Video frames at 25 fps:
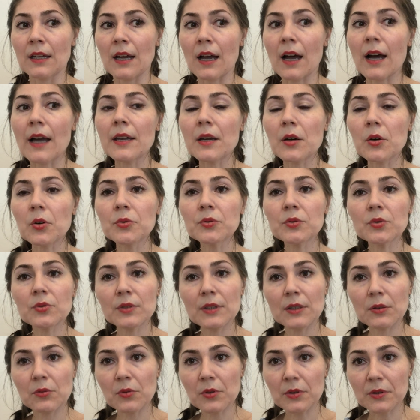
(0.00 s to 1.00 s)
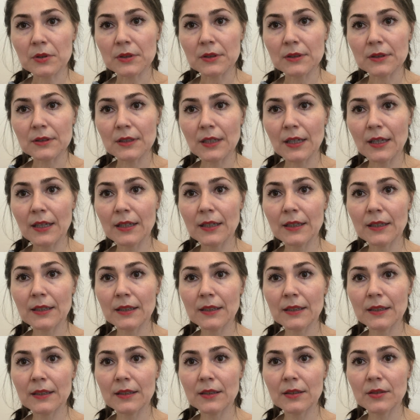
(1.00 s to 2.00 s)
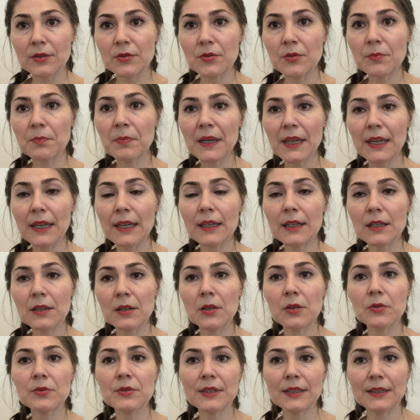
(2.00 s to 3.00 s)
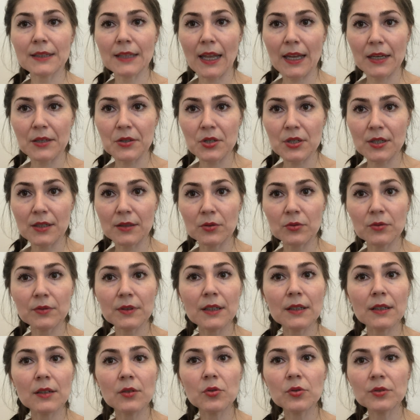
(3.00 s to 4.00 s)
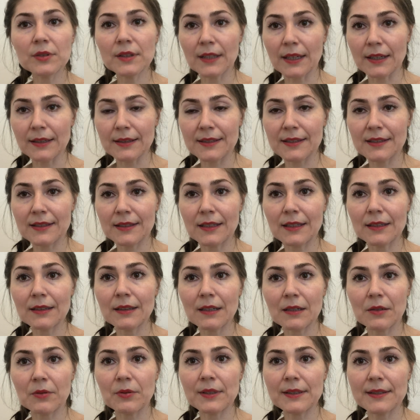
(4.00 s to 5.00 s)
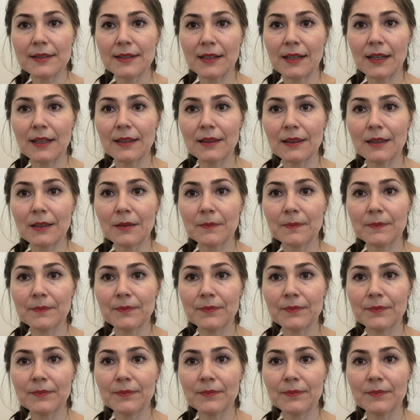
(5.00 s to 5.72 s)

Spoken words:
I owe to the world to pay close attention to the goodness that there is in it.